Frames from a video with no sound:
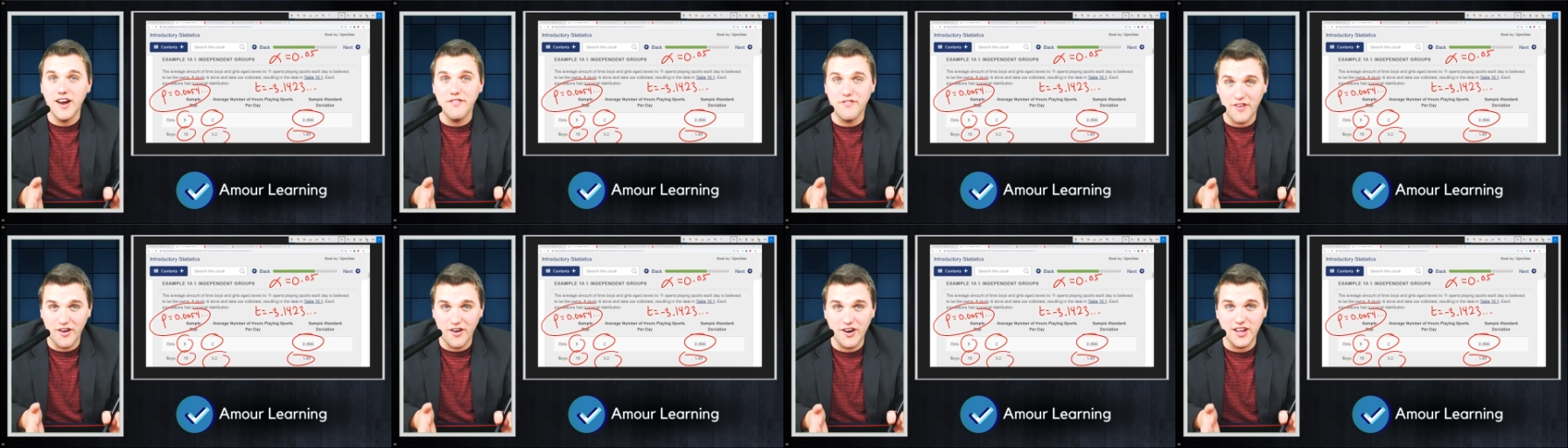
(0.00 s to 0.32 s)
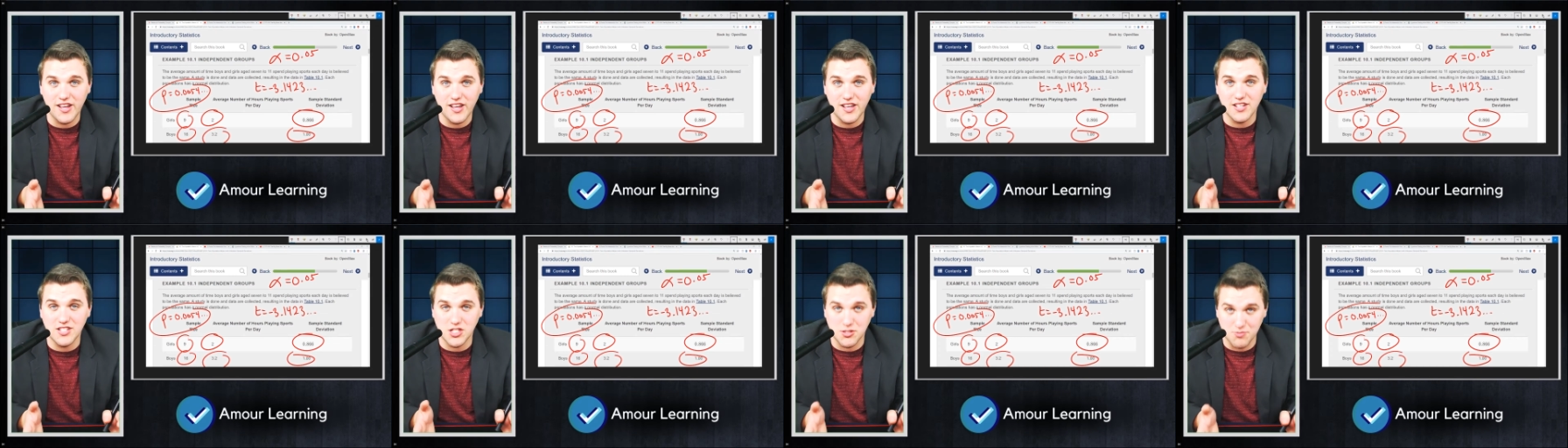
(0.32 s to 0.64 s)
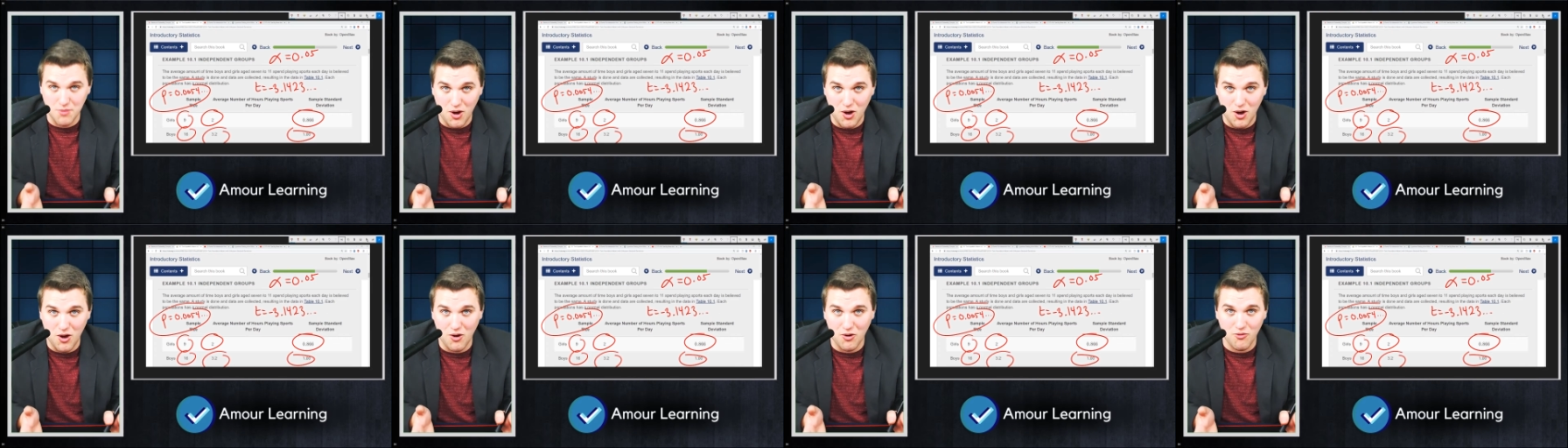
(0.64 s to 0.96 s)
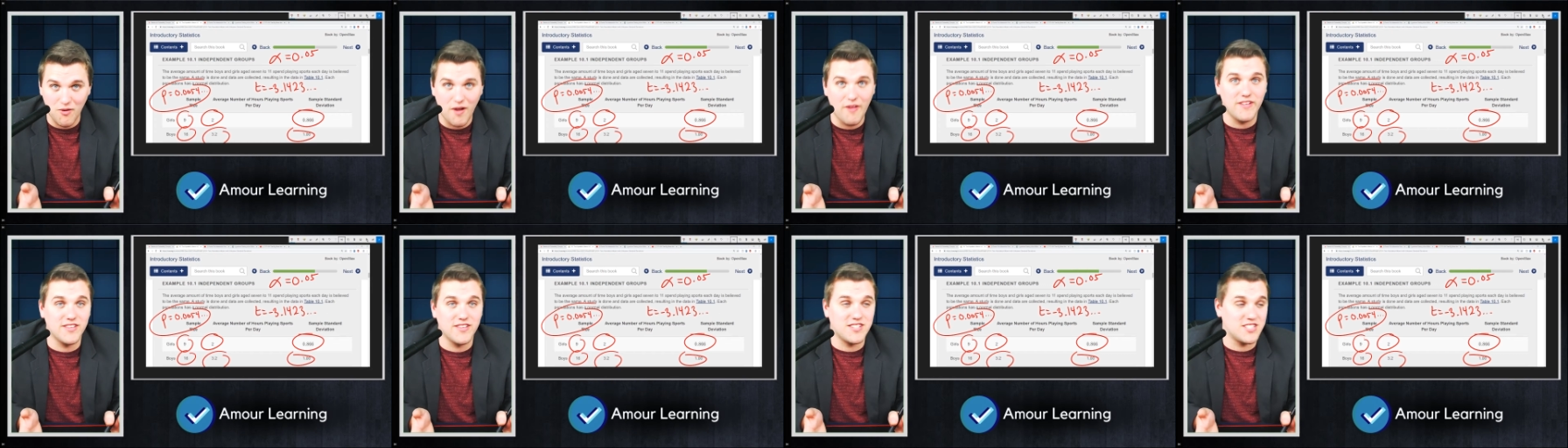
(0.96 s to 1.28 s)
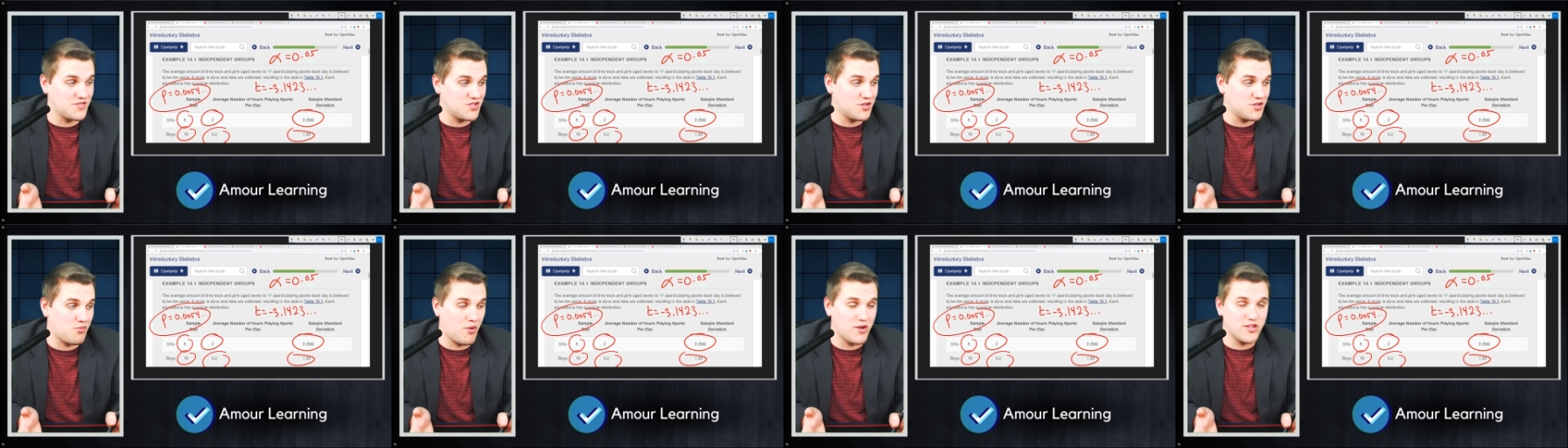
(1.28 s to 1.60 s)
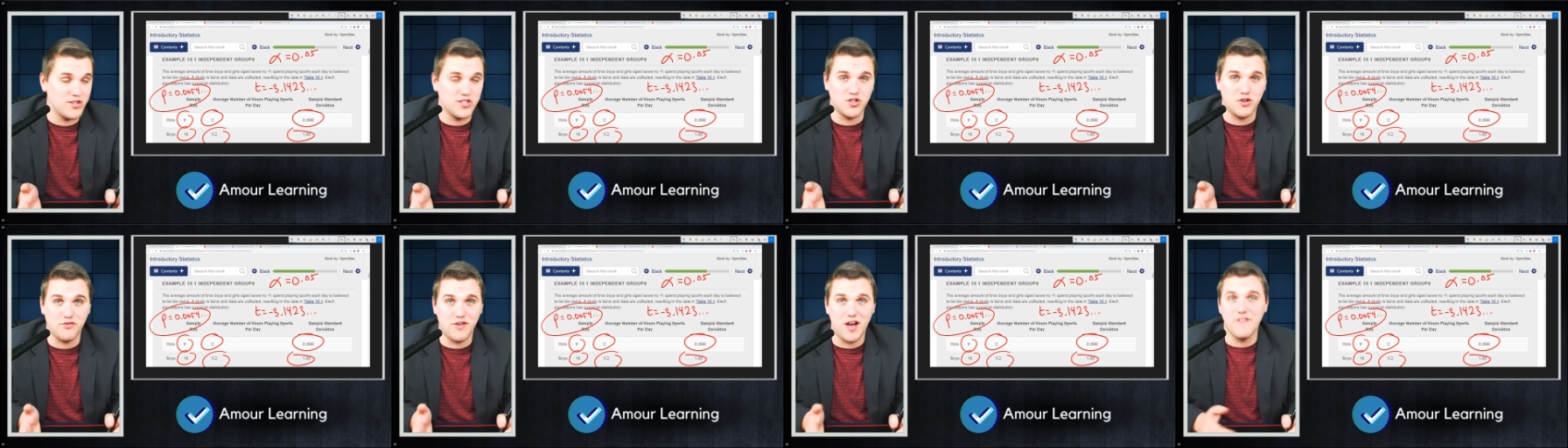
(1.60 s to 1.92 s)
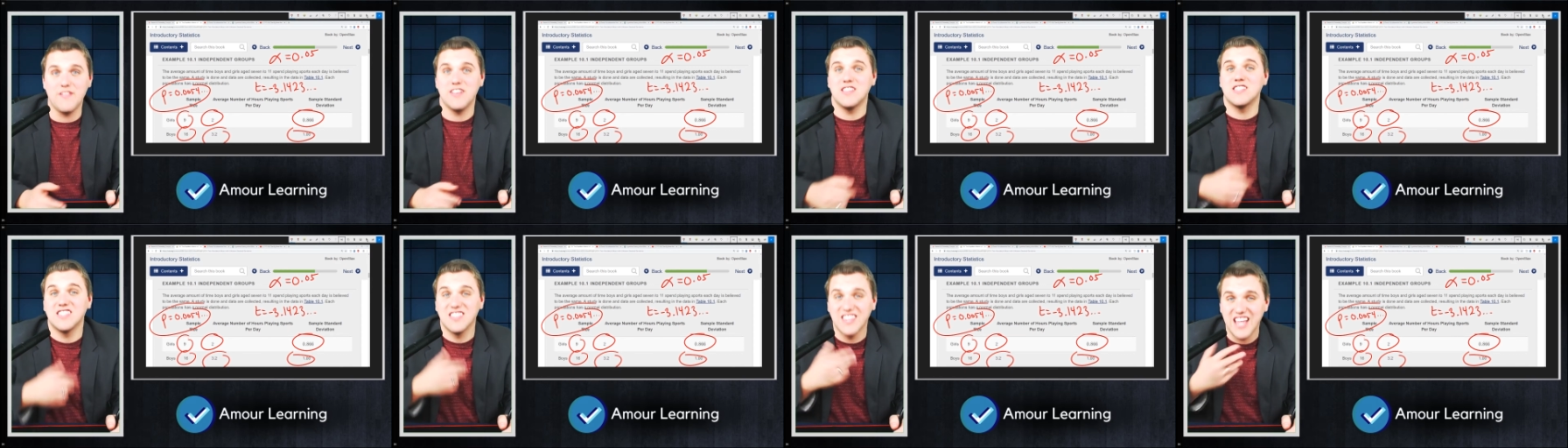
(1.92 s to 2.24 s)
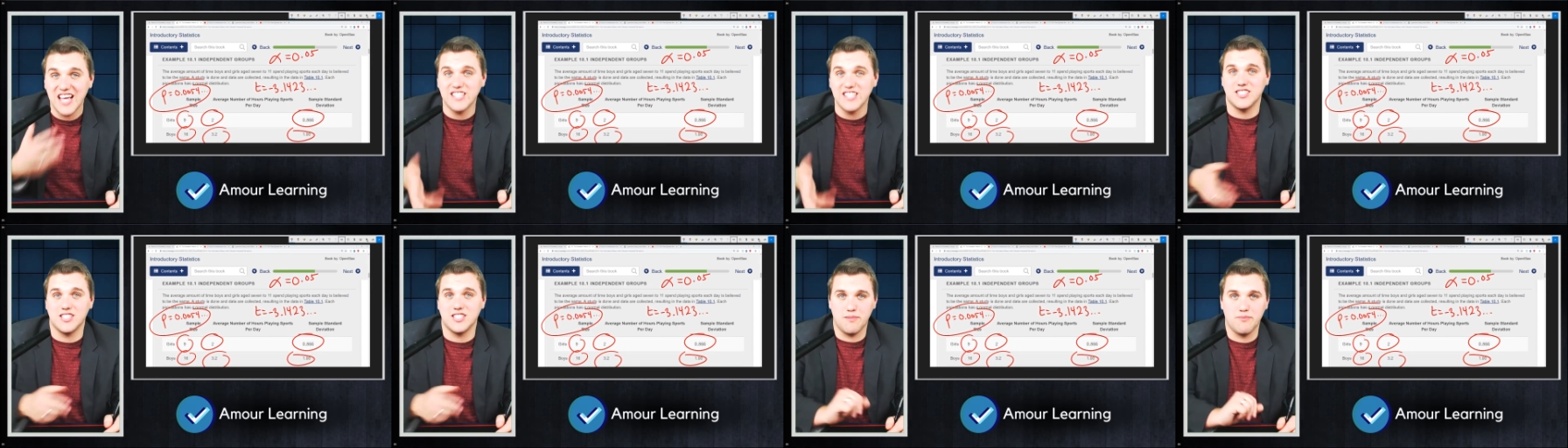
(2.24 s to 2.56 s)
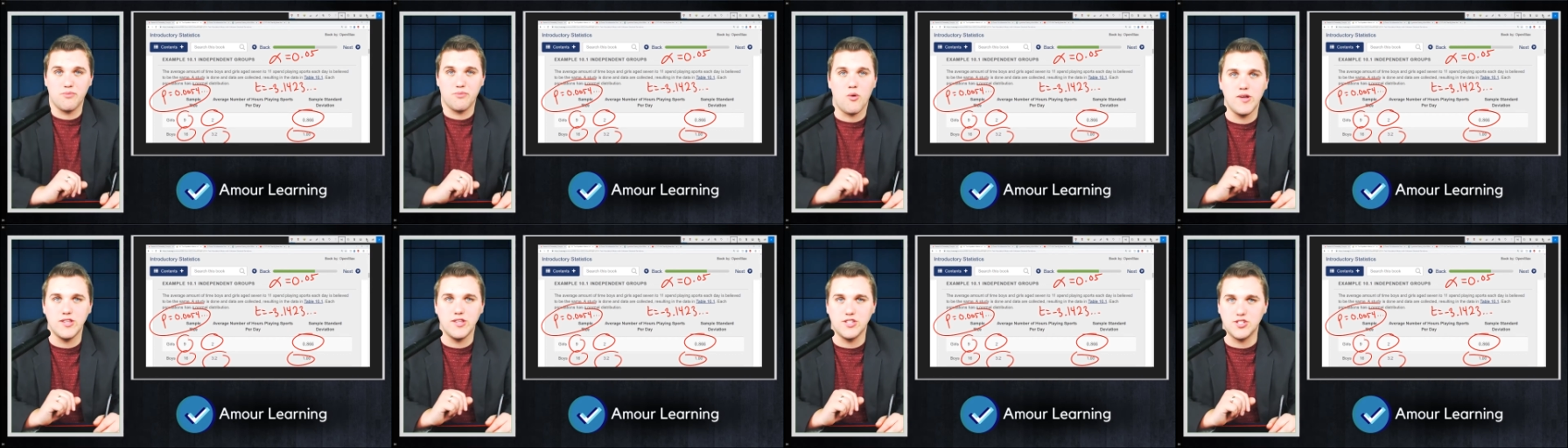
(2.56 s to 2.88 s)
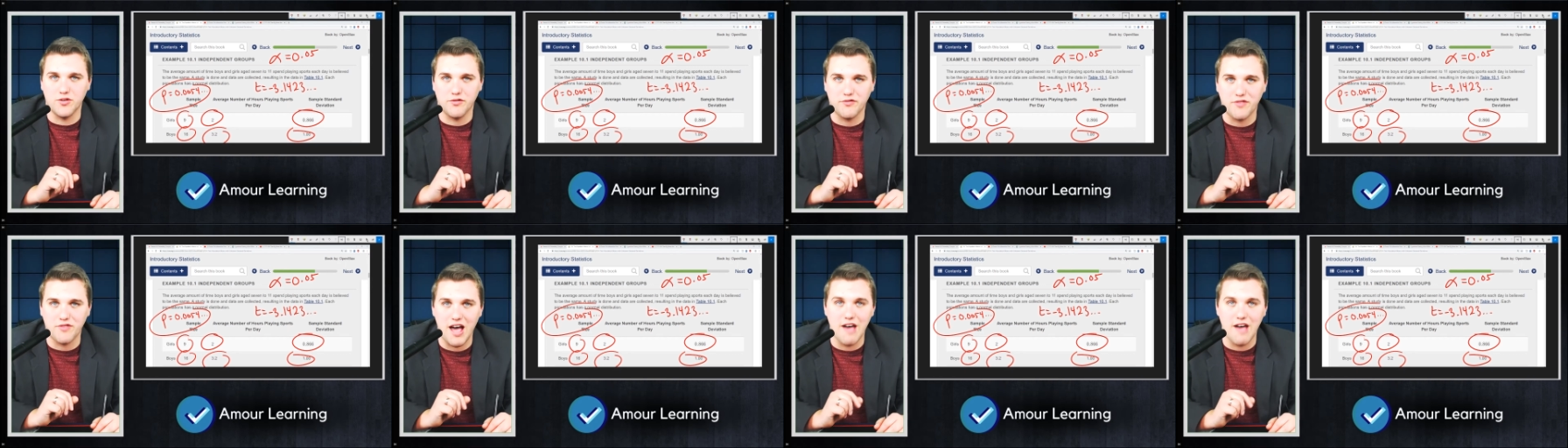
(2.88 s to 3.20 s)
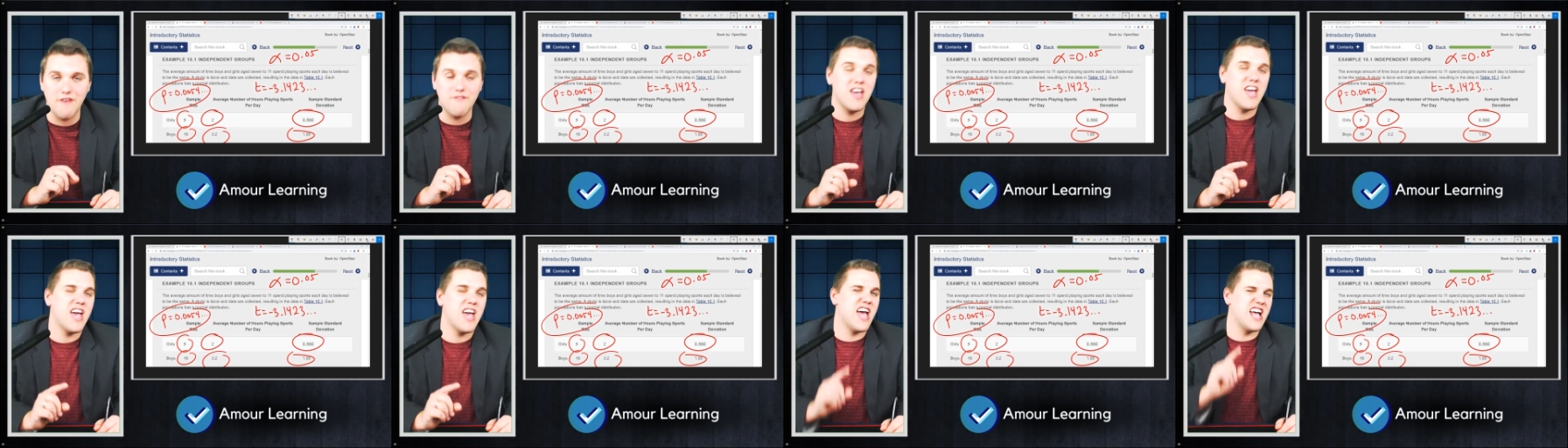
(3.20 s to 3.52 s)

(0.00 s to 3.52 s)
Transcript: very small relative to 0.05. It's less than 0.05.